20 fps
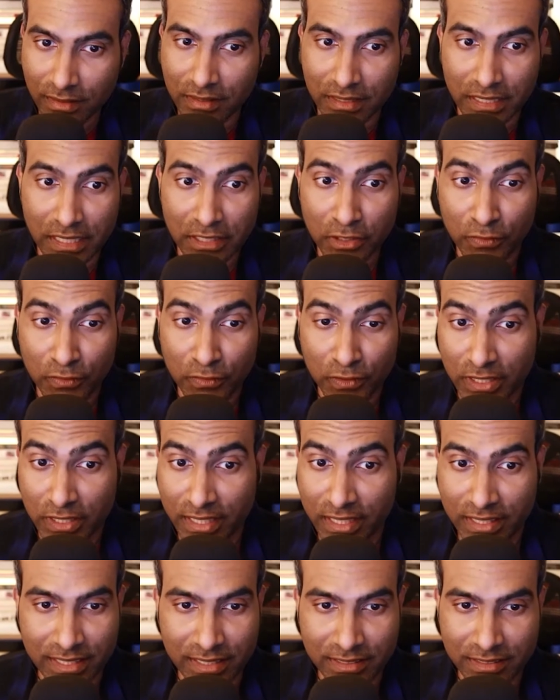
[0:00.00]
Thank you for
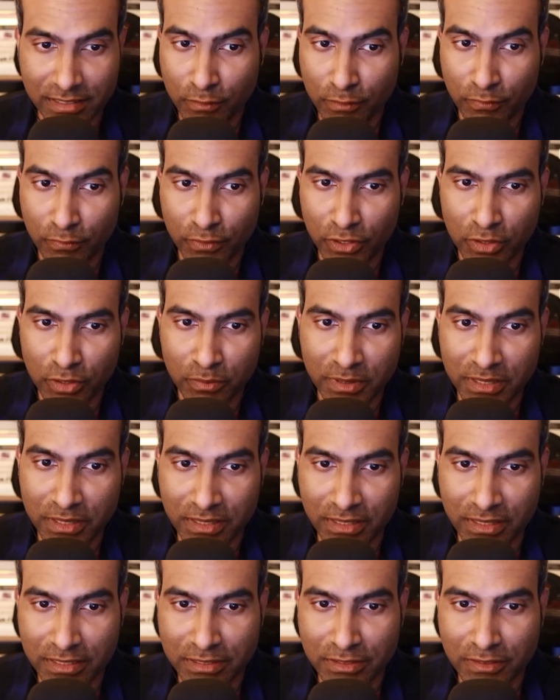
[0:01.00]
that. That's a phenomenal
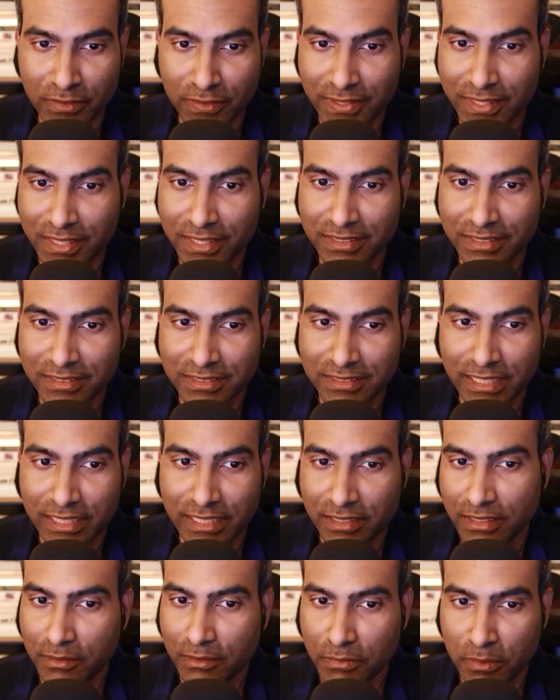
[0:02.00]
list of things
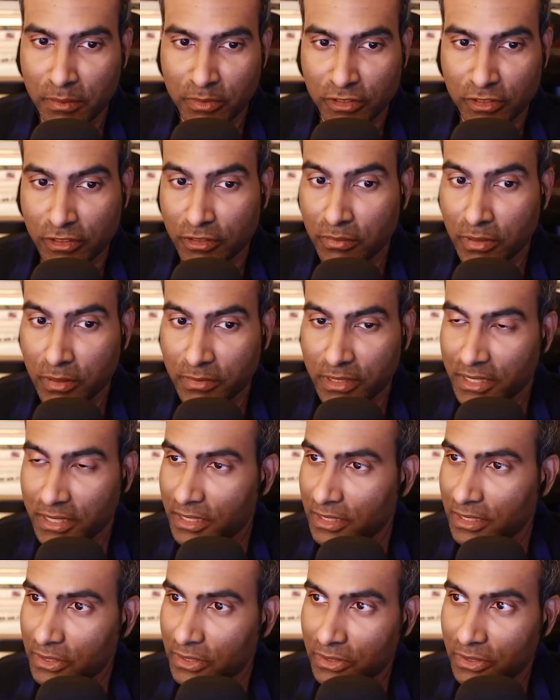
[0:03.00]
that members of the public
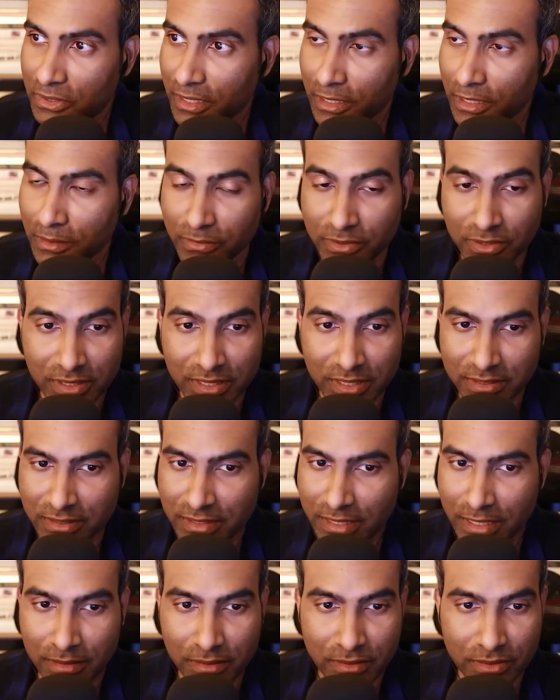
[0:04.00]
can do to help. So that's
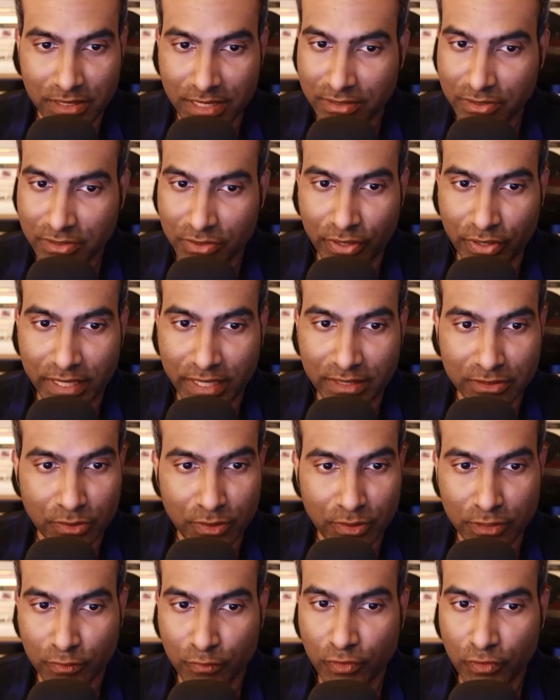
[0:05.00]
uh, that's great. So
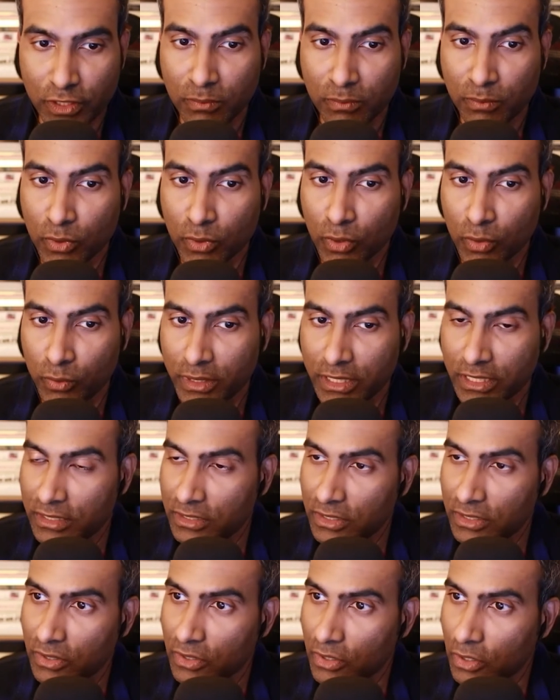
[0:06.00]
it's
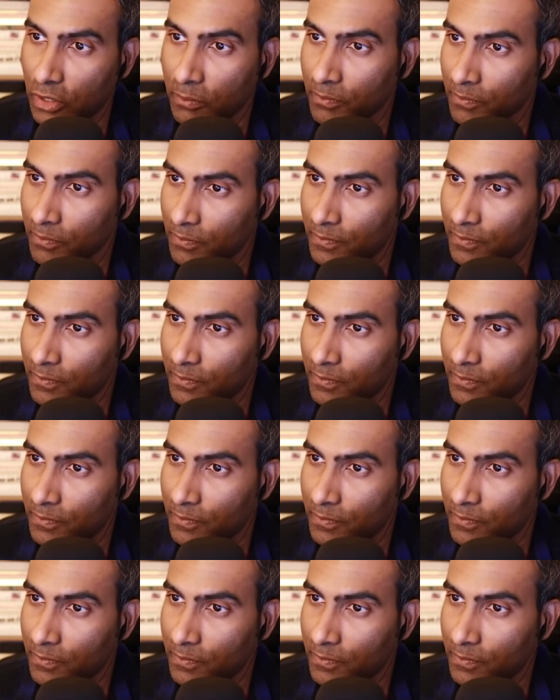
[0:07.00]
freepaulwhelan.com.